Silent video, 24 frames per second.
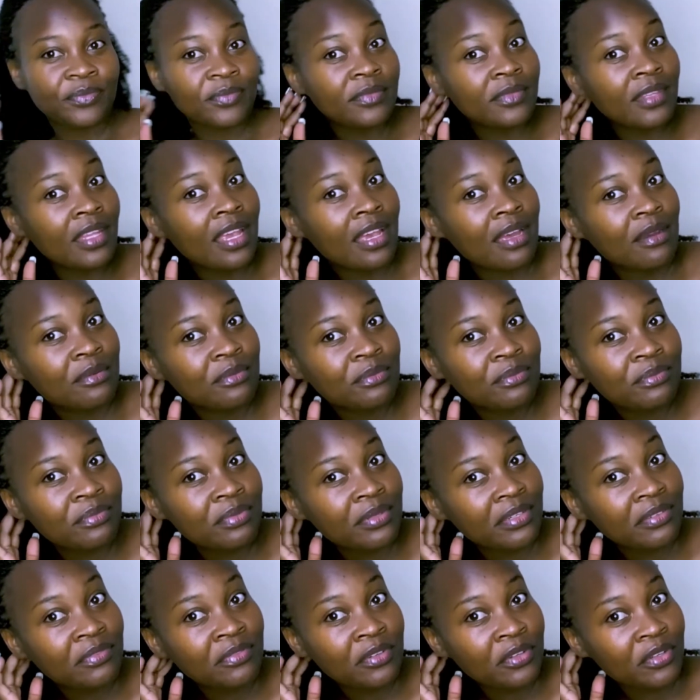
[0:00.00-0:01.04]
yeah,
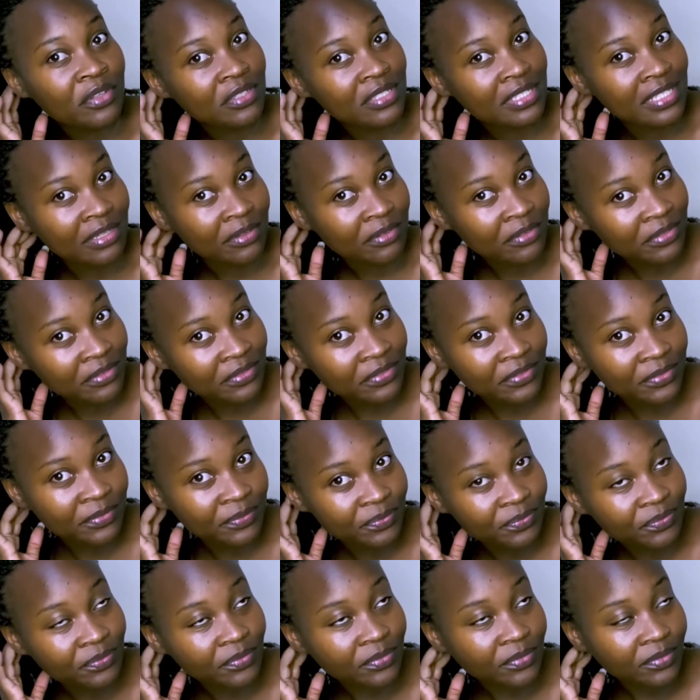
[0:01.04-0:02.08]
pray for yourself,
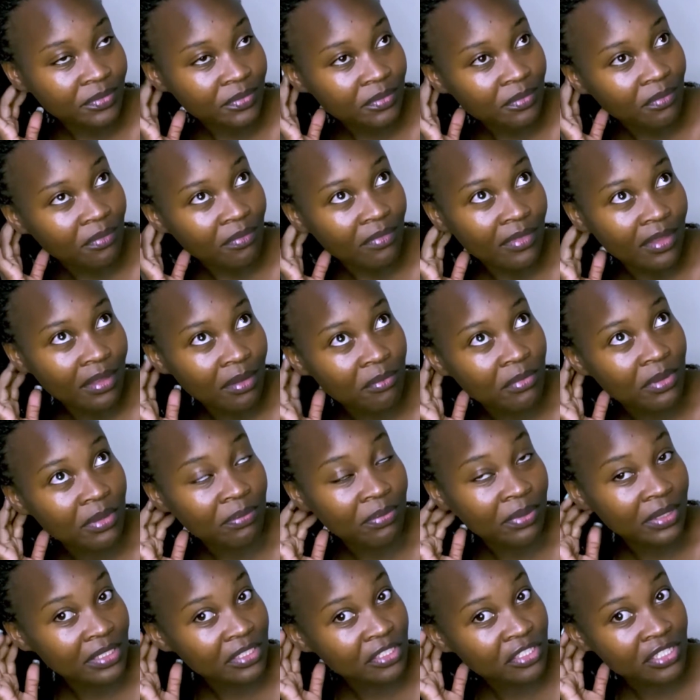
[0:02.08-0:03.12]
be
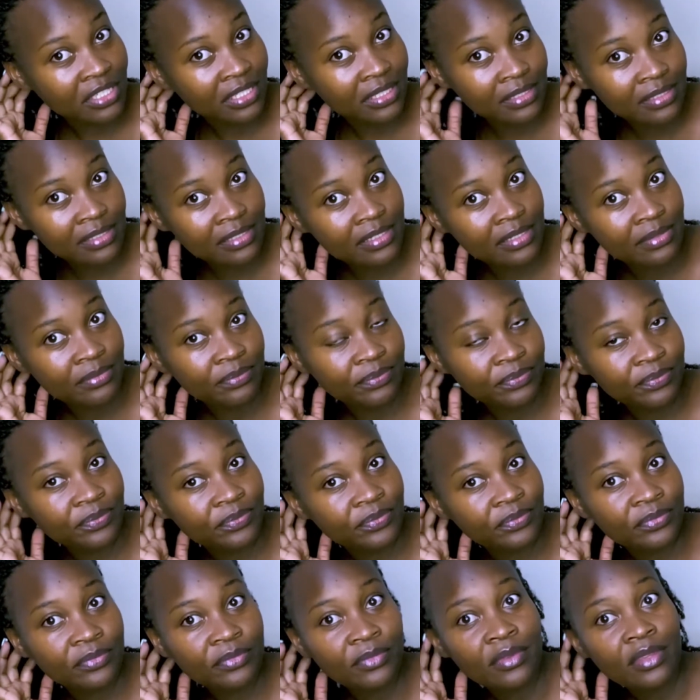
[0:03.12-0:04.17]
patient.
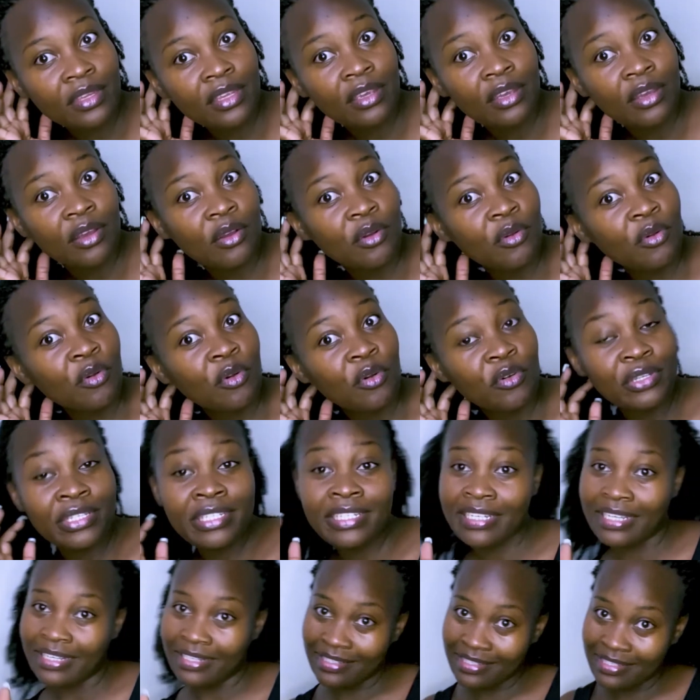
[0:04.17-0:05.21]
God
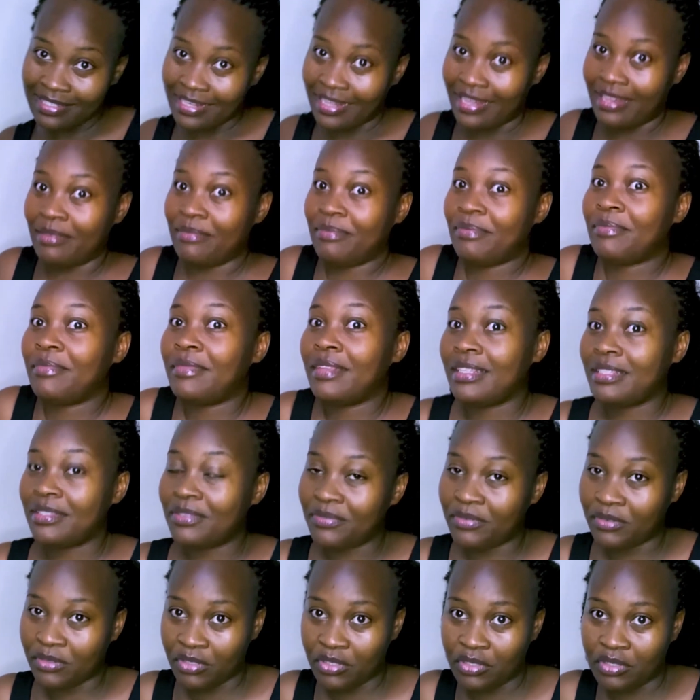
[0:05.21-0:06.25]
takes time, that's
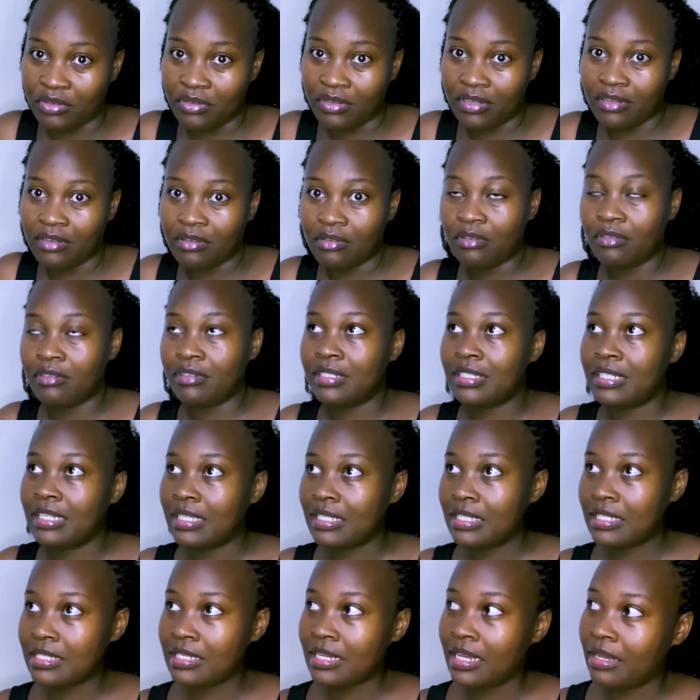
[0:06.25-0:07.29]
for sure. God
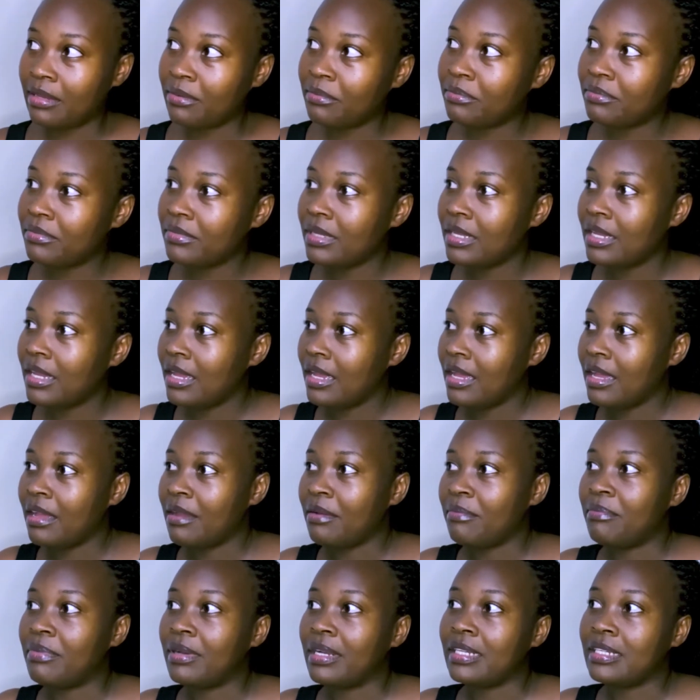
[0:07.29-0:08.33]
takes time,
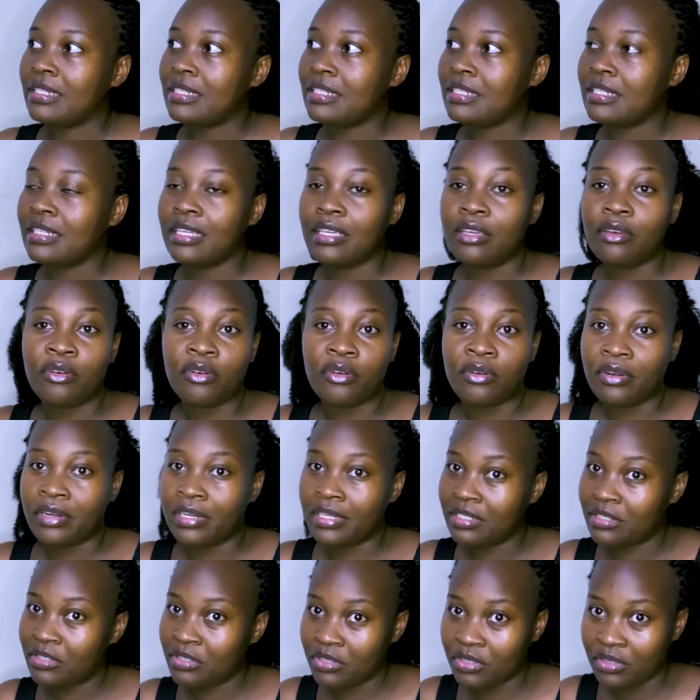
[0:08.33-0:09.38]
but he
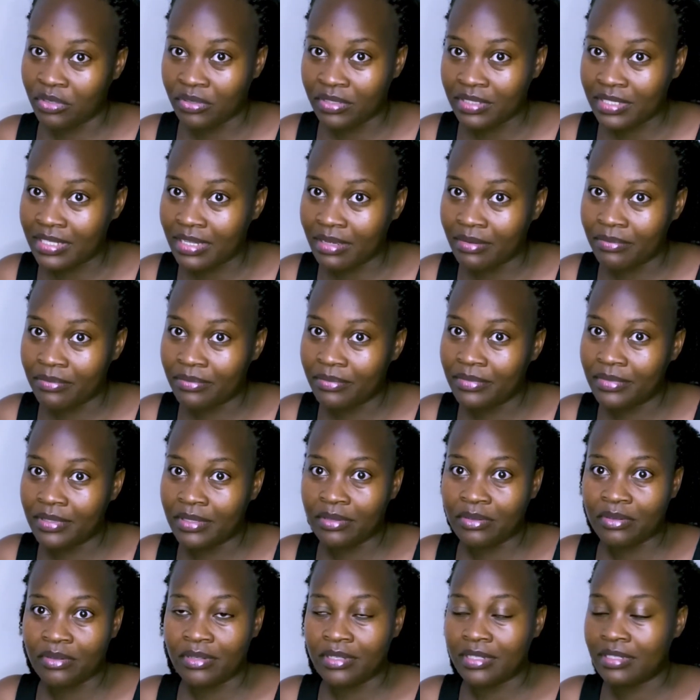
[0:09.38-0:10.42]
always shows up. He
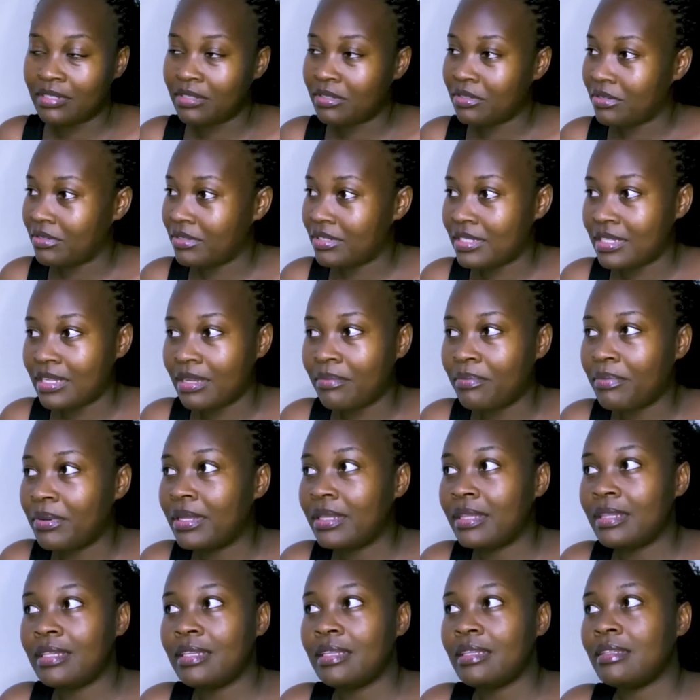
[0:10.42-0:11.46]
always shows up,
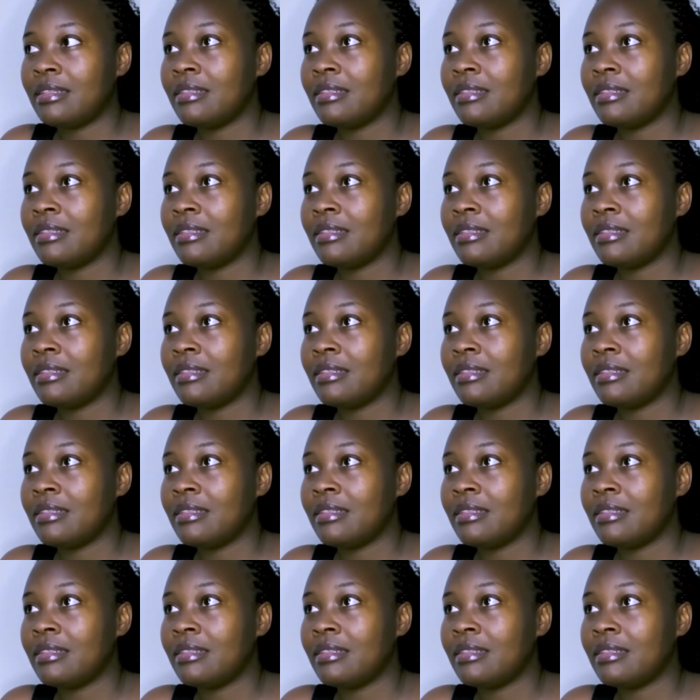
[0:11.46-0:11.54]
and